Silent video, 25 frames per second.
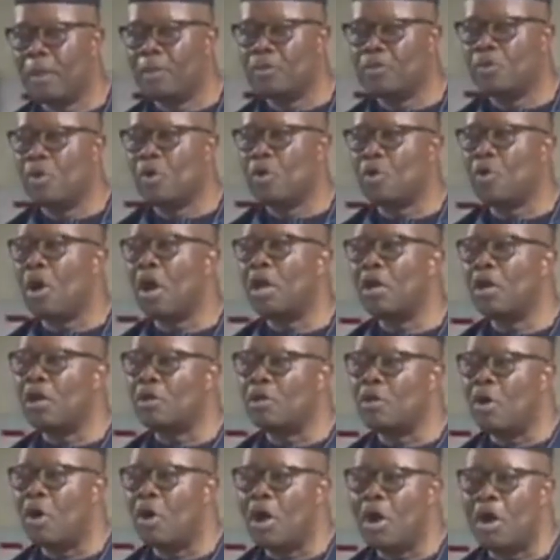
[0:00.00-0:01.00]
to call
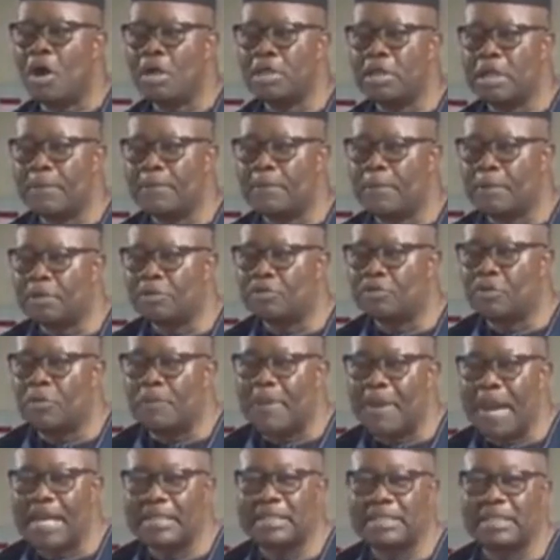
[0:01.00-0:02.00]
on all the
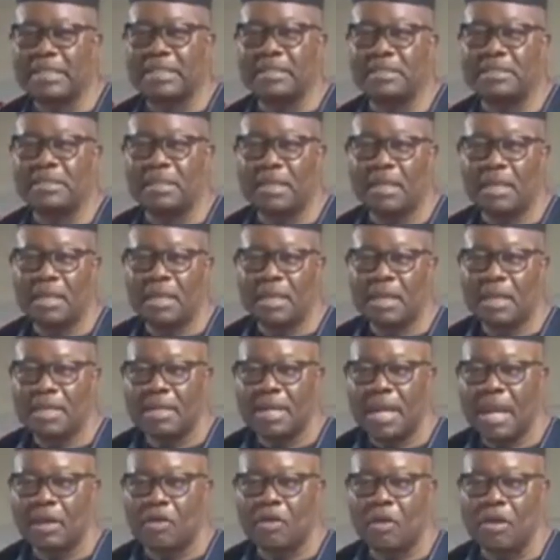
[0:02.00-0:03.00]
political parties
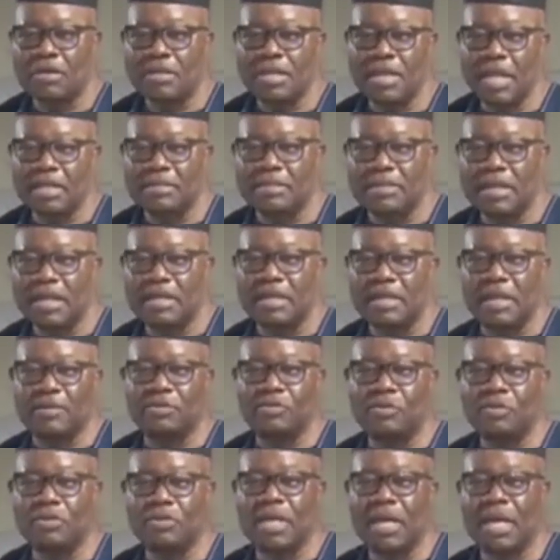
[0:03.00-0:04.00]
that contested
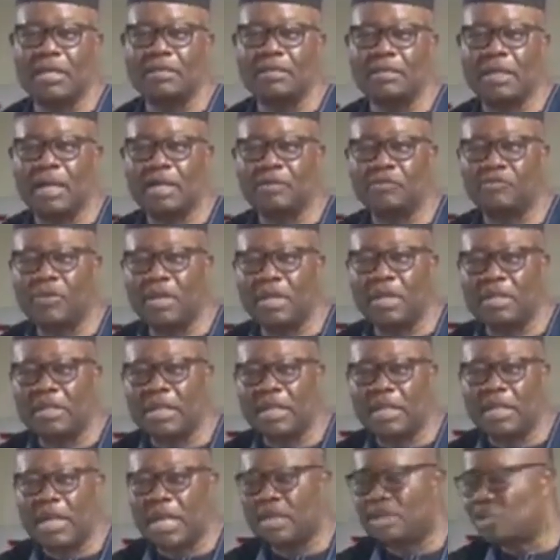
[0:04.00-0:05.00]
the
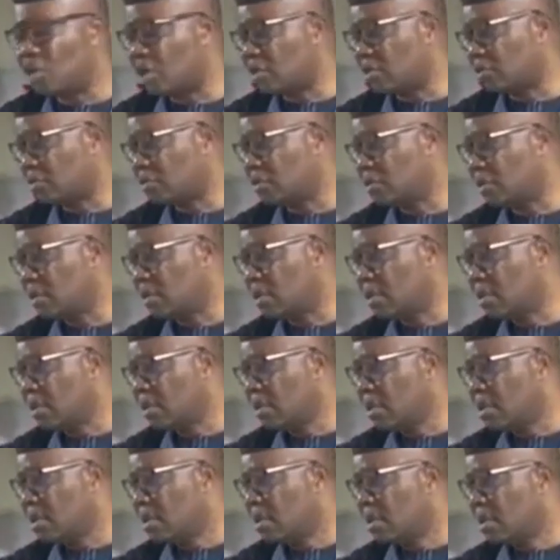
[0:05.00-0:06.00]
2023 elections
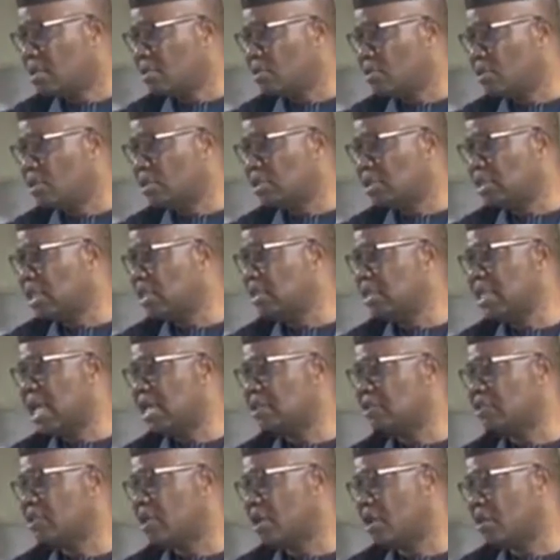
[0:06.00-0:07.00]
to sheath
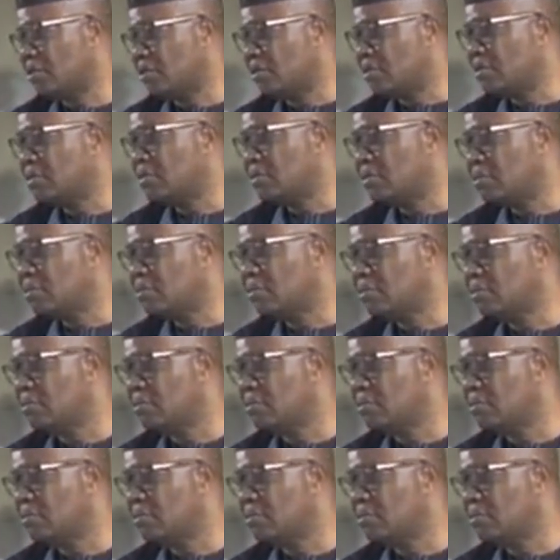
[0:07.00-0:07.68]
their swords